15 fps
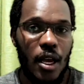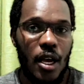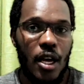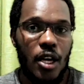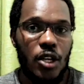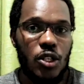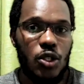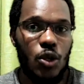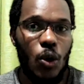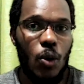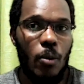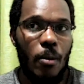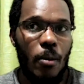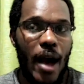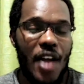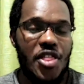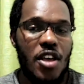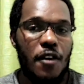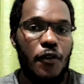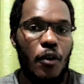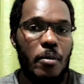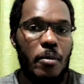So I think for
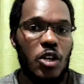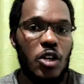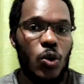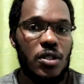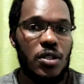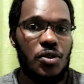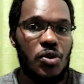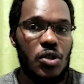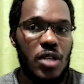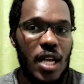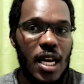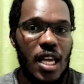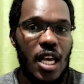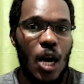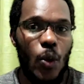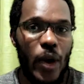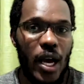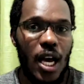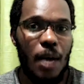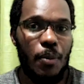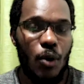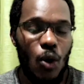me, it was really a
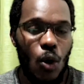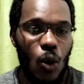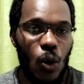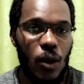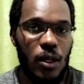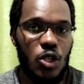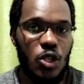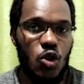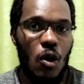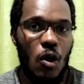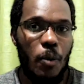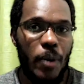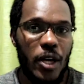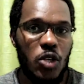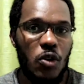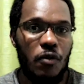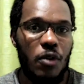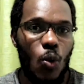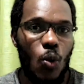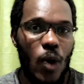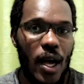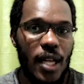wake-up call to our part of the
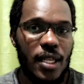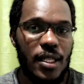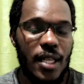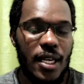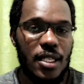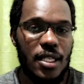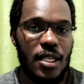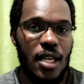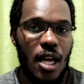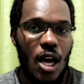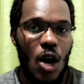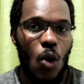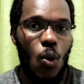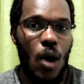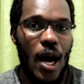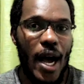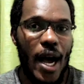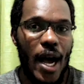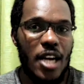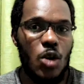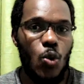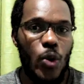world that
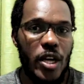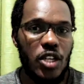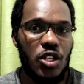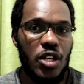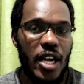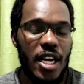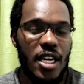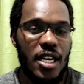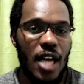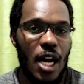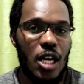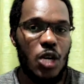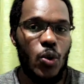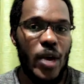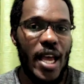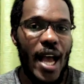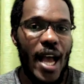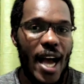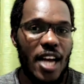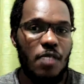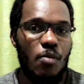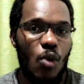do we
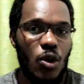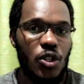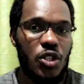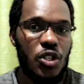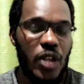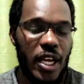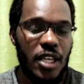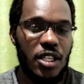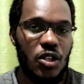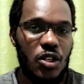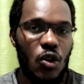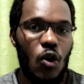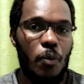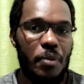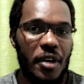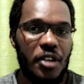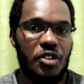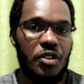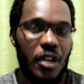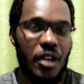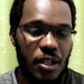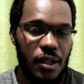had more trained corporate
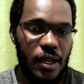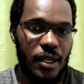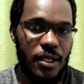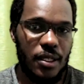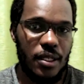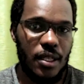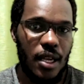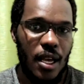treasurers